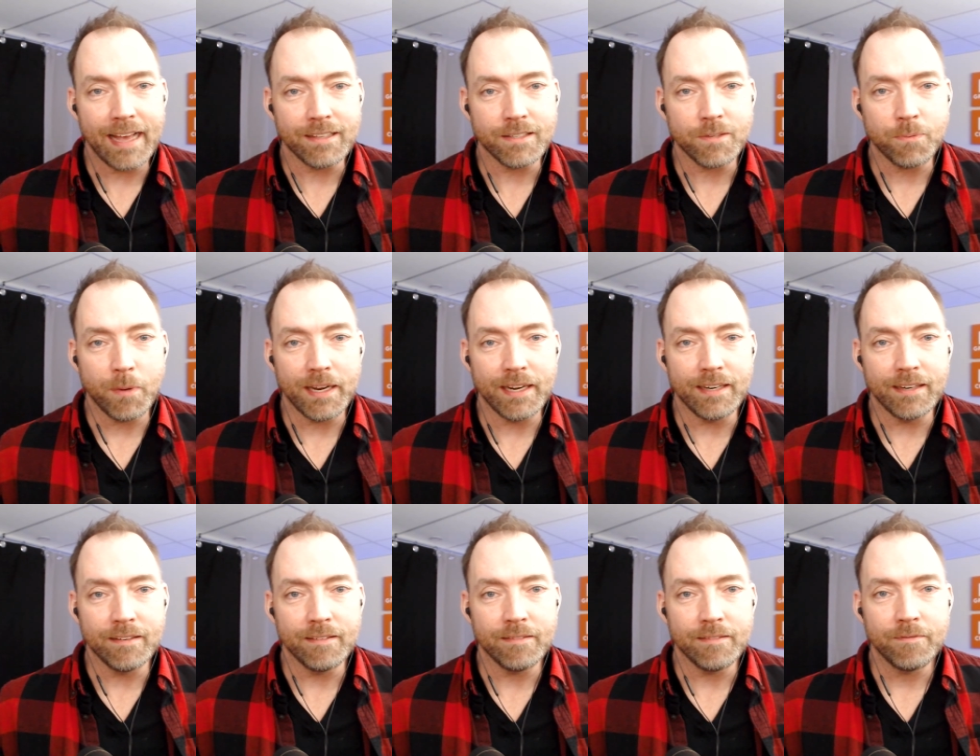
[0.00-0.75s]
that's
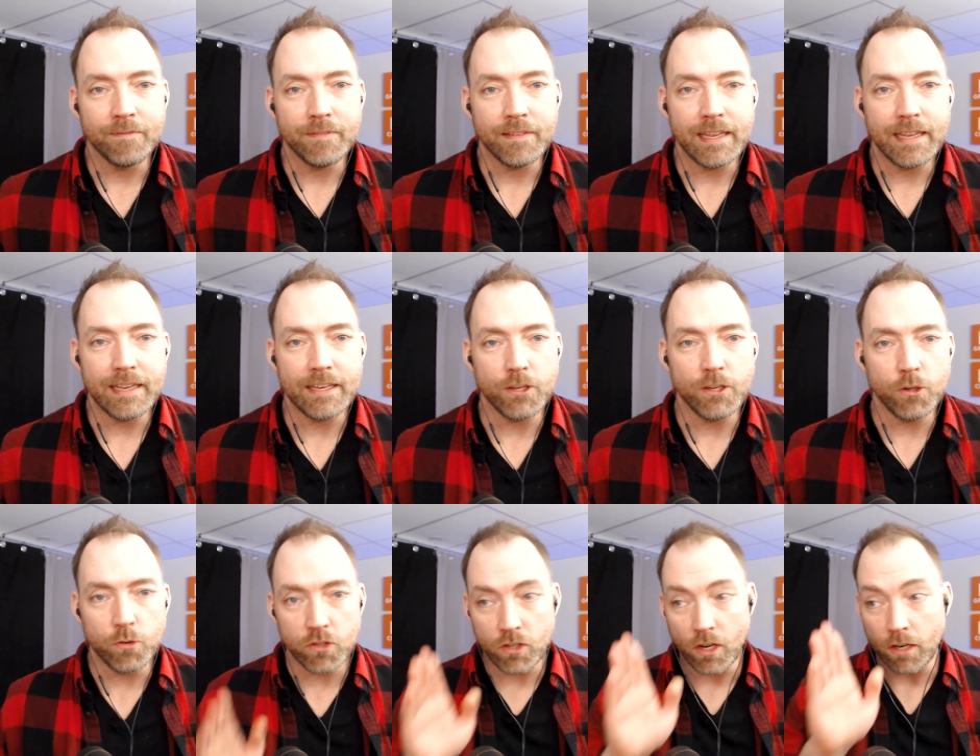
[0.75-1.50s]
when
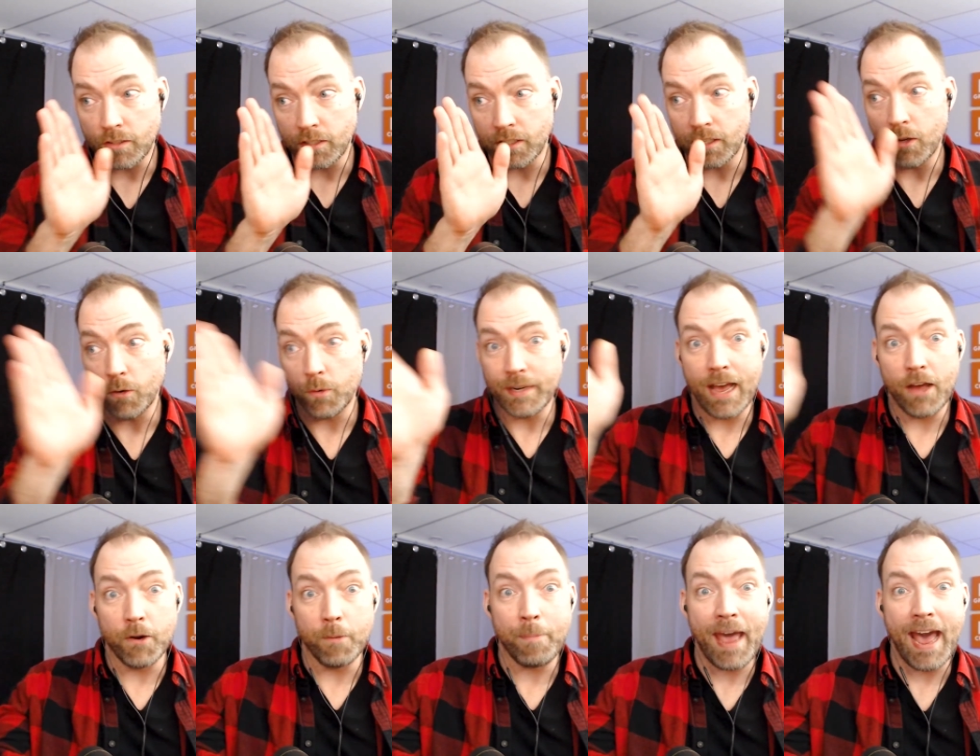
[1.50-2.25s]
you start to go
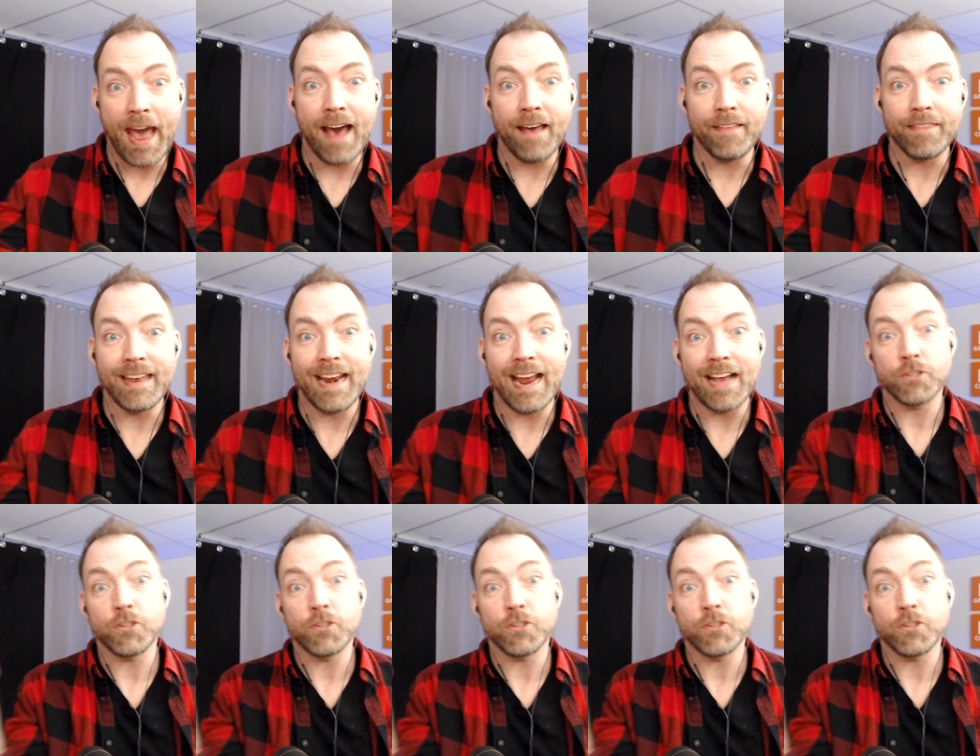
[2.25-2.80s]
down a path that